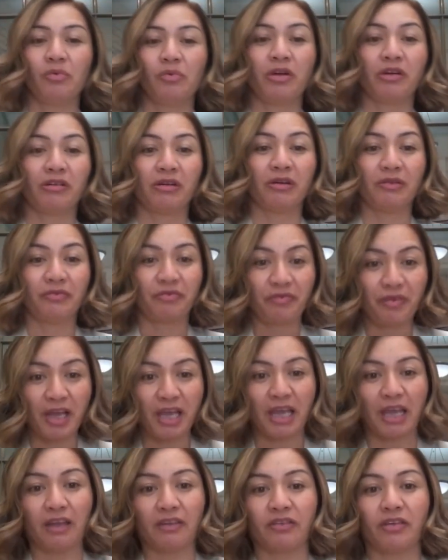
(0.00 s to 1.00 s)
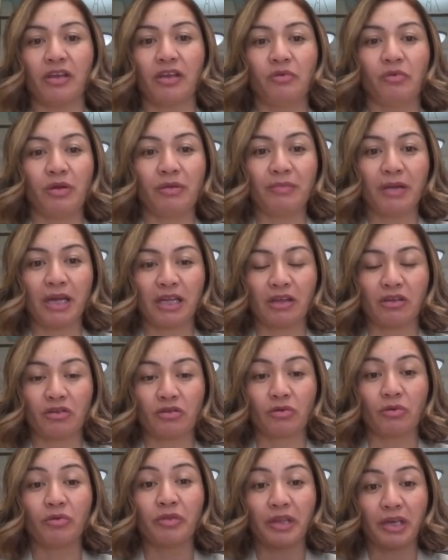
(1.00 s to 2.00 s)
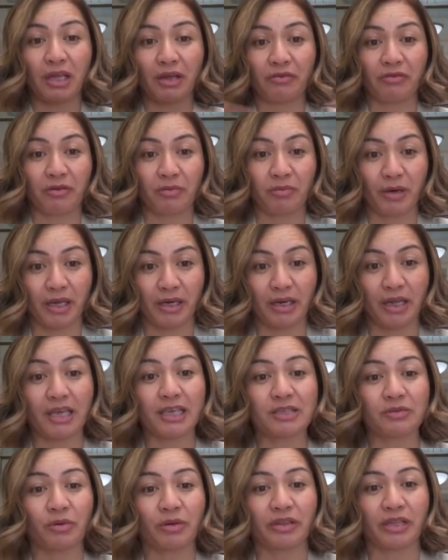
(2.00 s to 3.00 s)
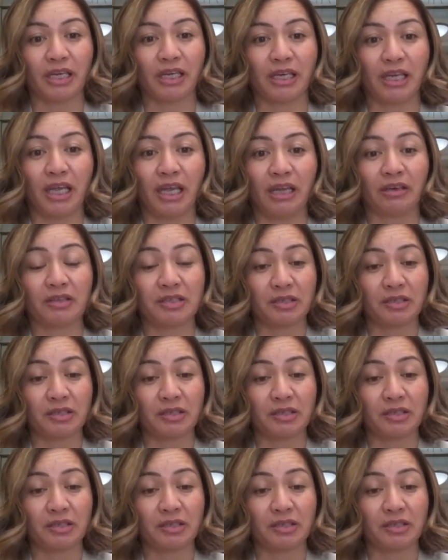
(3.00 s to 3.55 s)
where in fact, we're making sure that everyone has what they need.